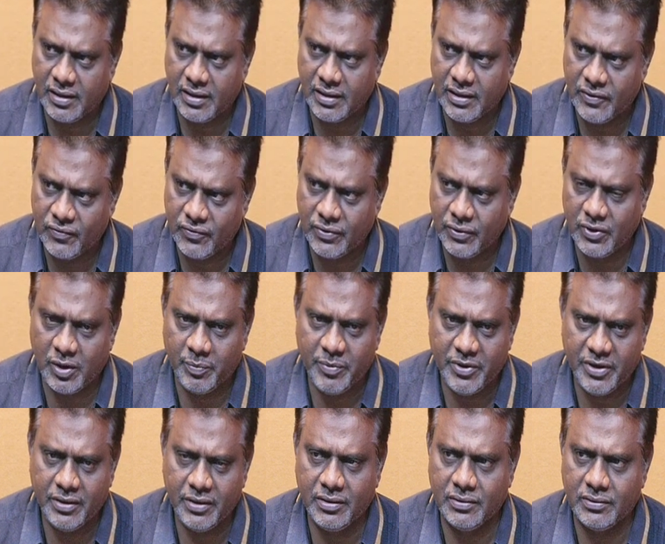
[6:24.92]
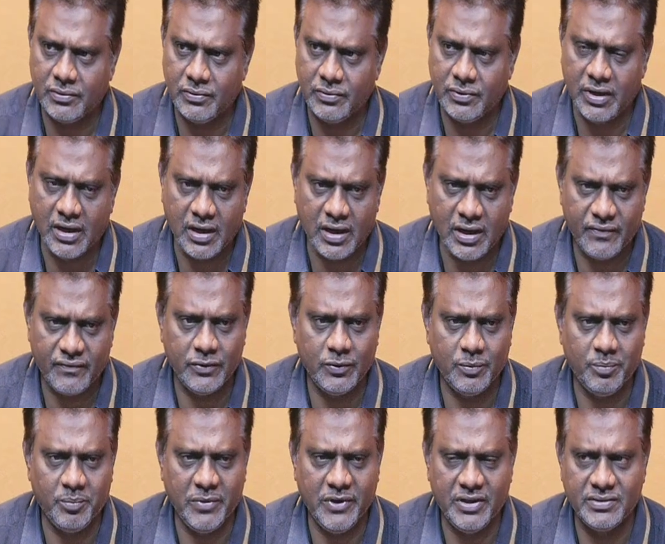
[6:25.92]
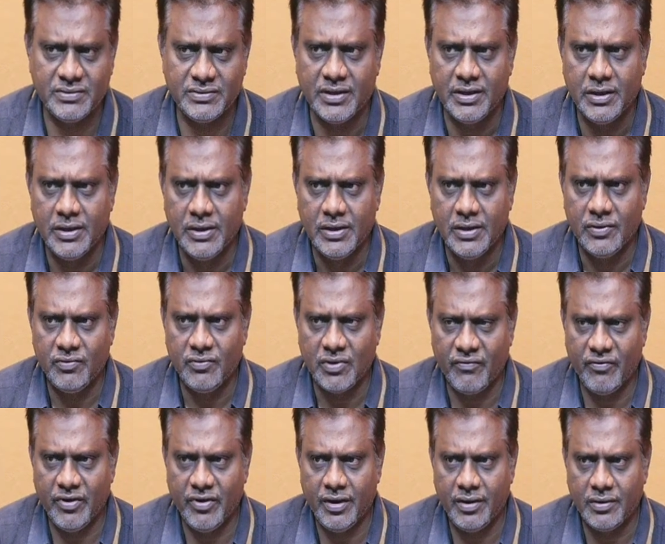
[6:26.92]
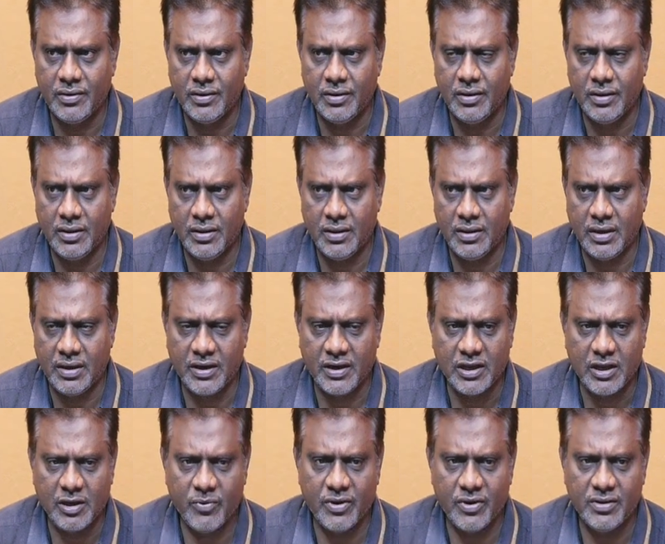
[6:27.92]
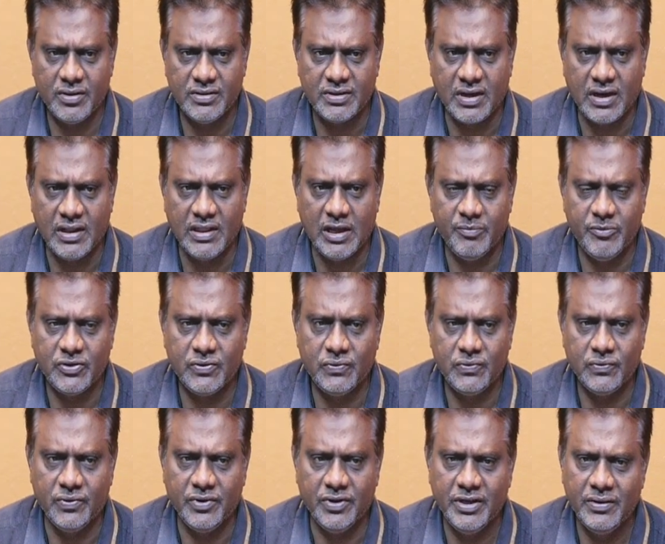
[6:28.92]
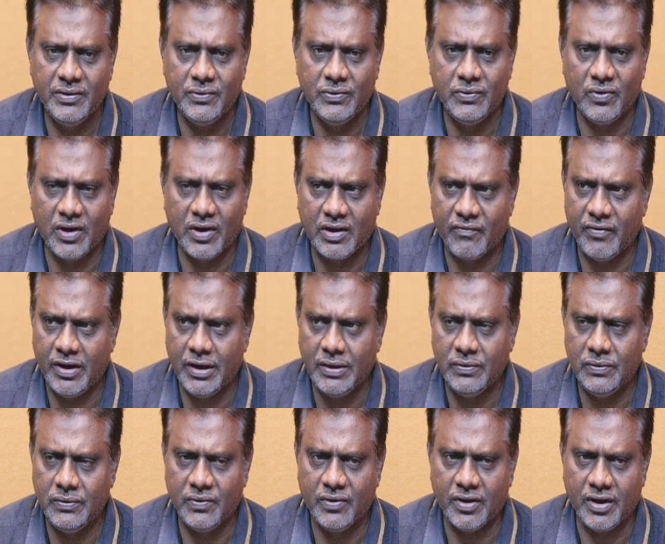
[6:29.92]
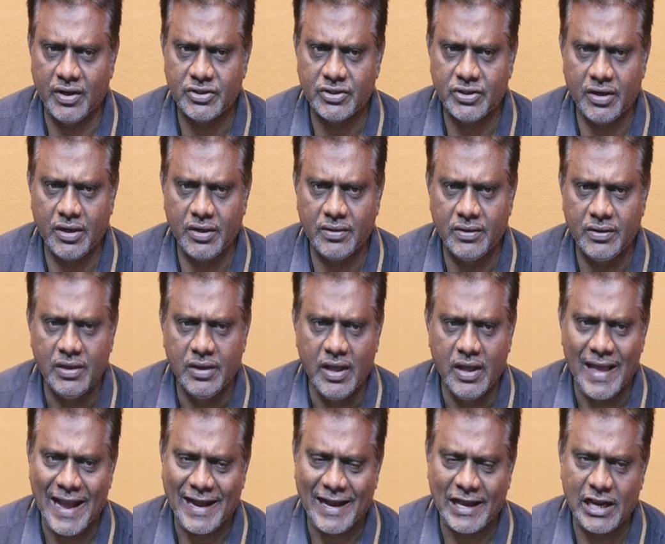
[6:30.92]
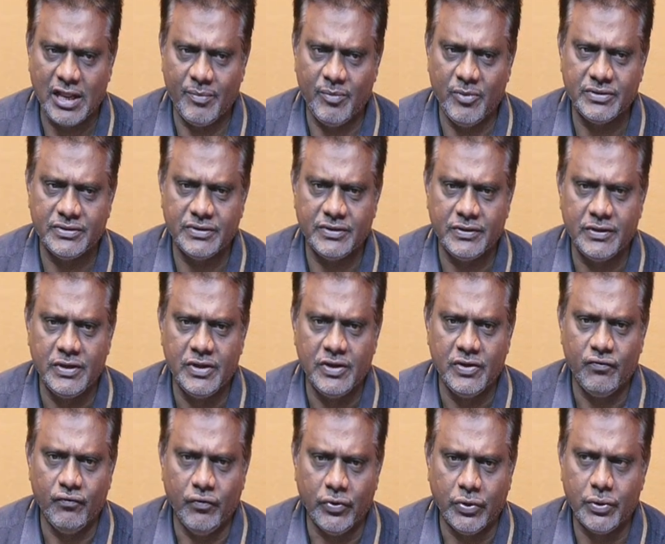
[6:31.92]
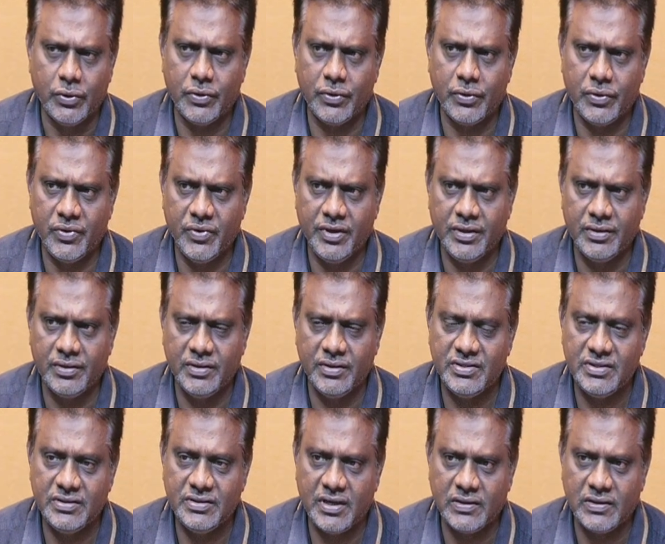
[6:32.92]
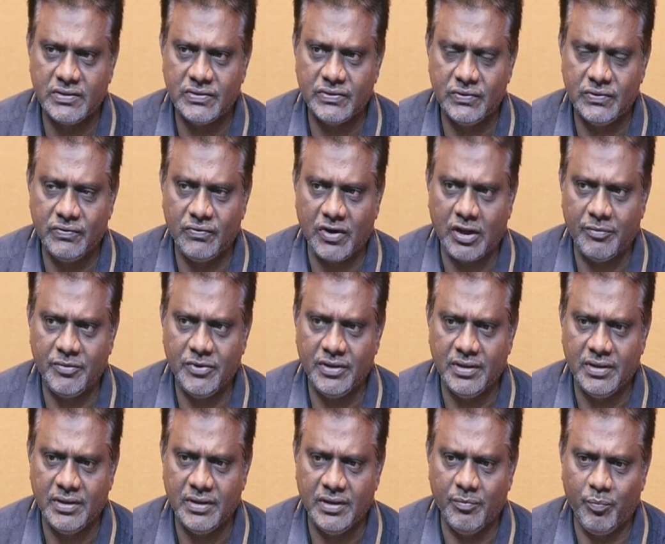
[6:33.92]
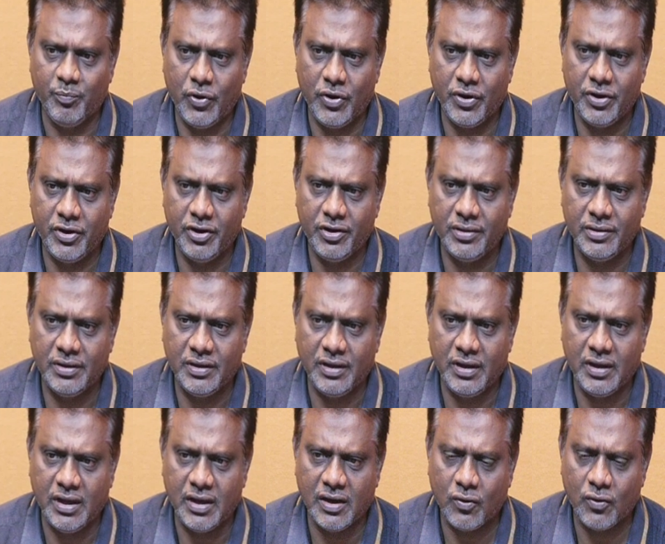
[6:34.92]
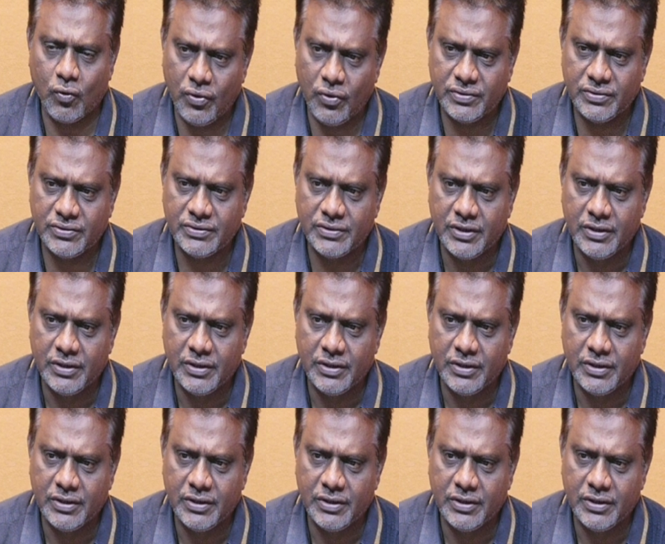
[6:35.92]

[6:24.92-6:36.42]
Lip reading: give to you, repeating to all of you, please to aware under coming to these are all the objective need to require to construct economics. Without knowing, this is also one of the important course